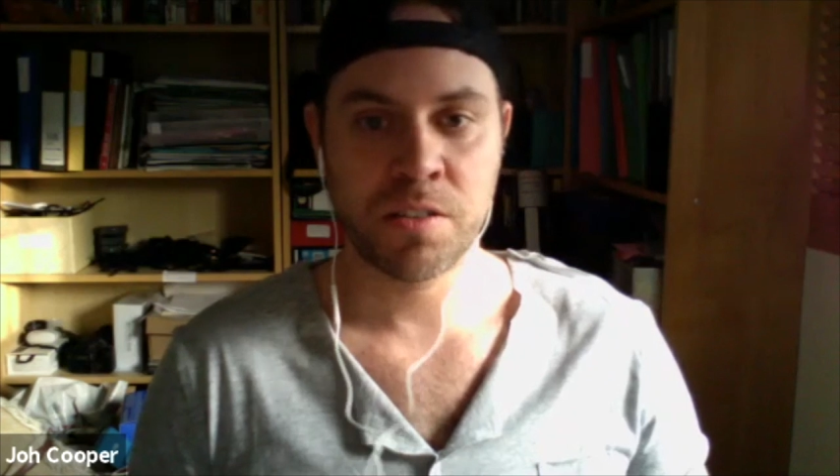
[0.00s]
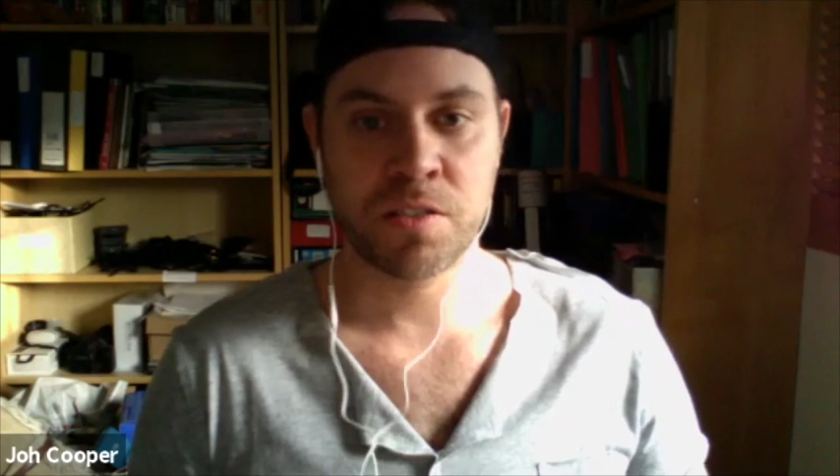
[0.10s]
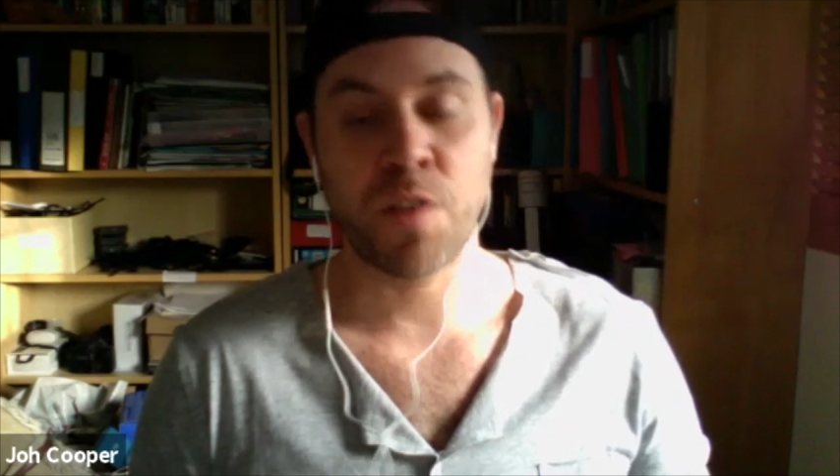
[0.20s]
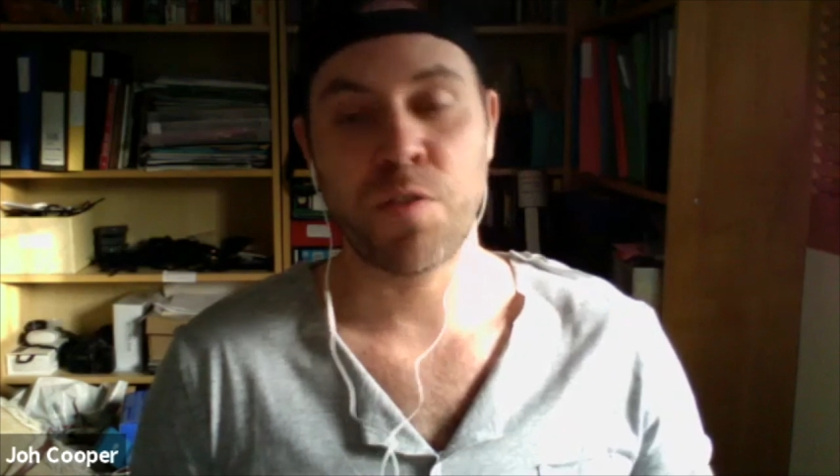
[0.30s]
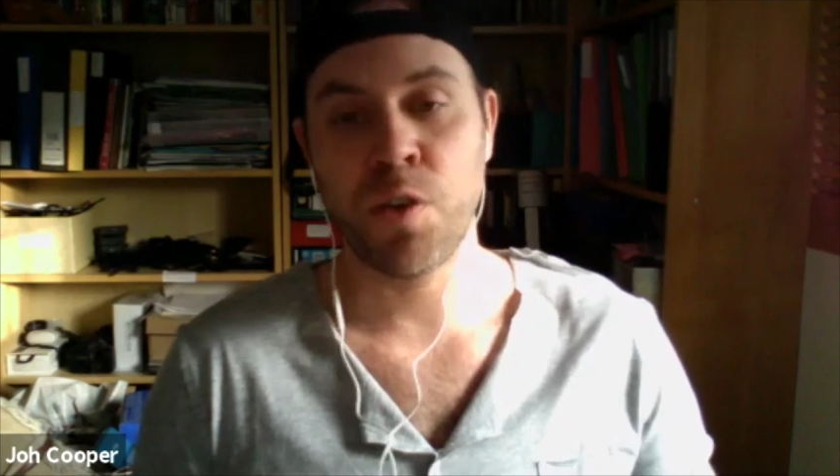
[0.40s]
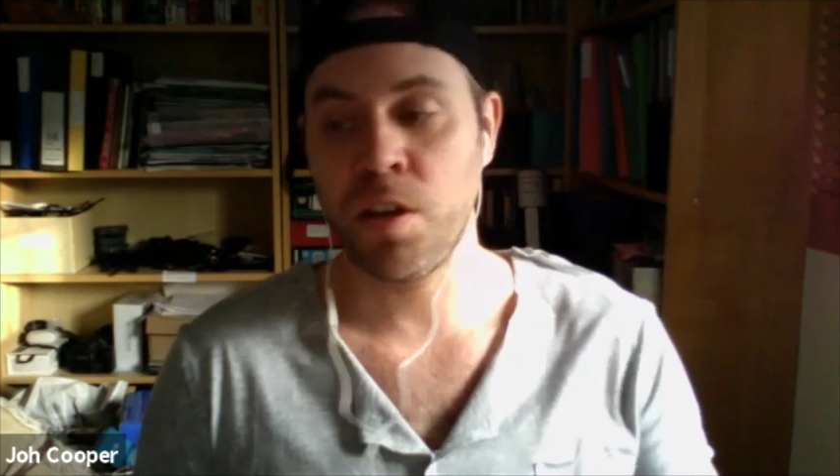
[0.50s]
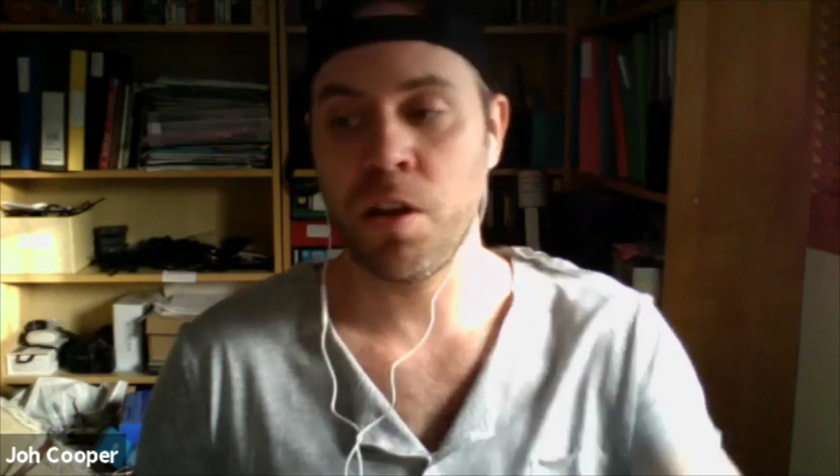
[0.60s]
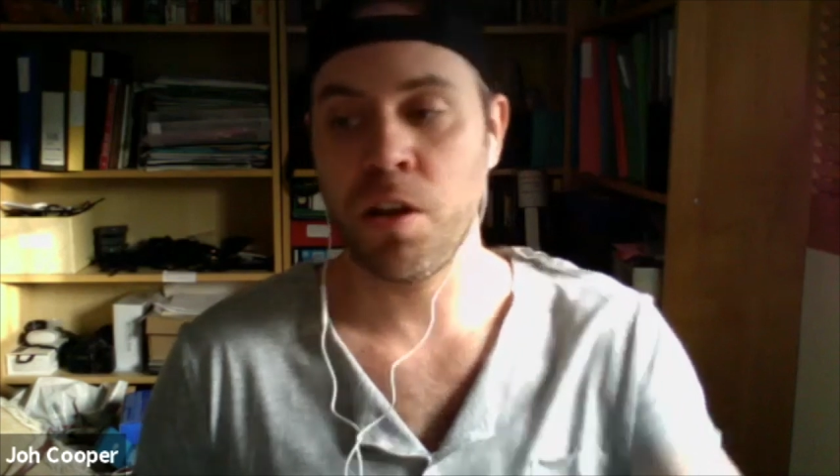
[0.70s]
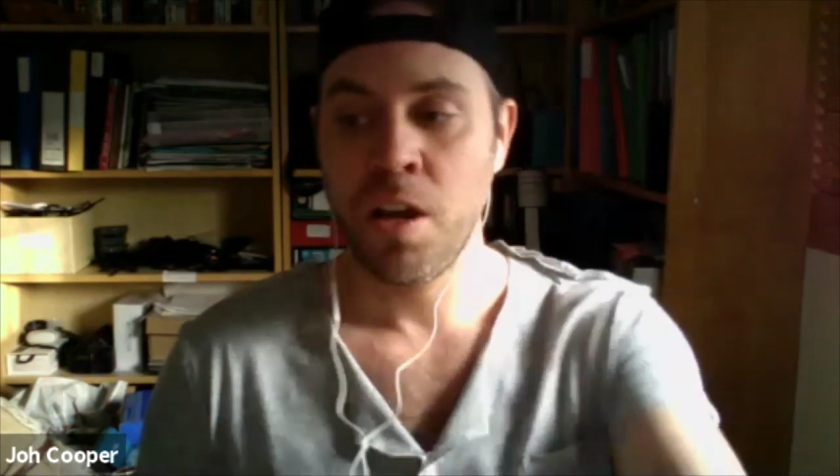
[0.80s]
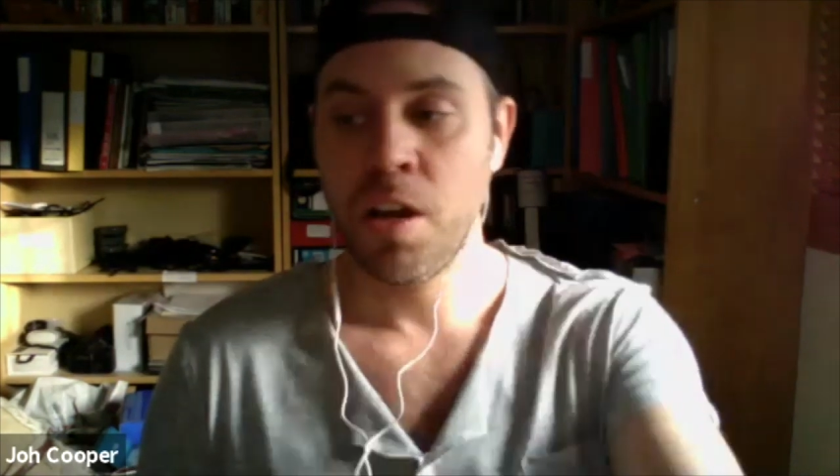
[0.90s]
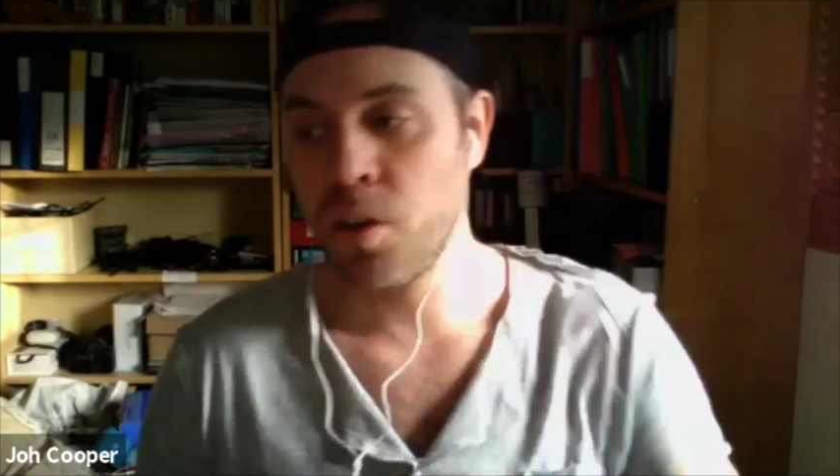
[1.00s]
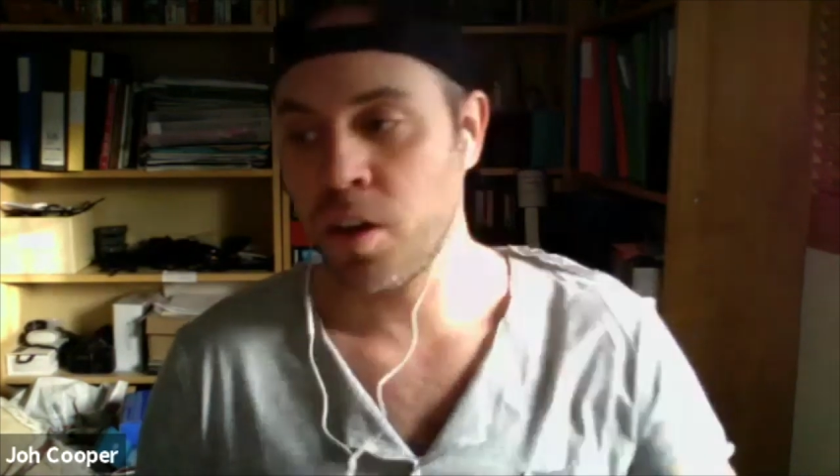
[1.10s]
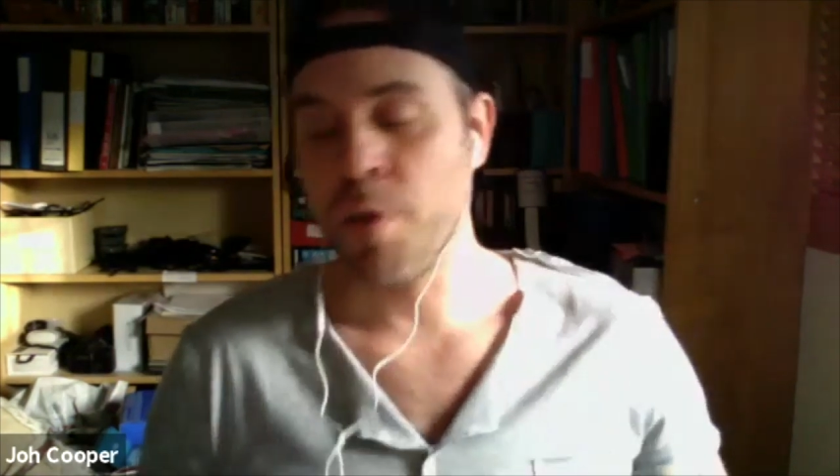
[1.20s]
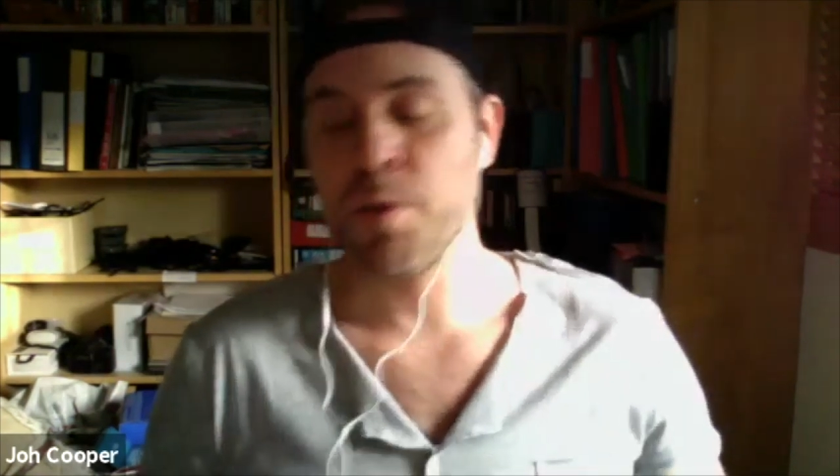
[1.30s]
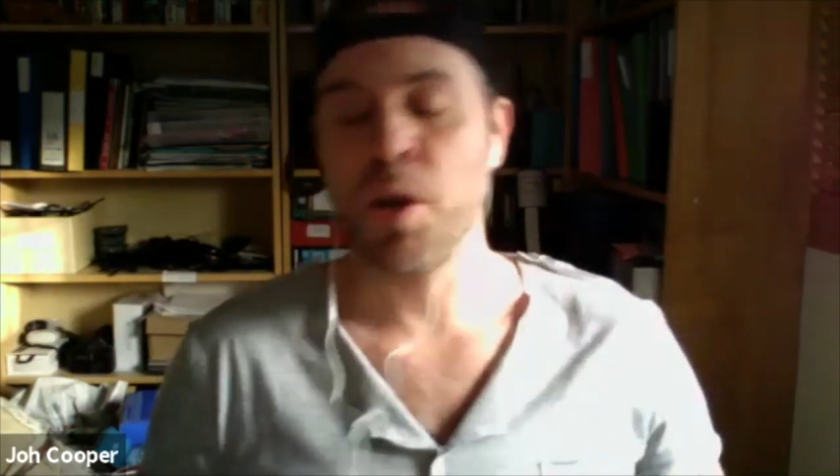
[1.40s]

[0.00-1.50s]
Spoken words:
So if you look at, I mean,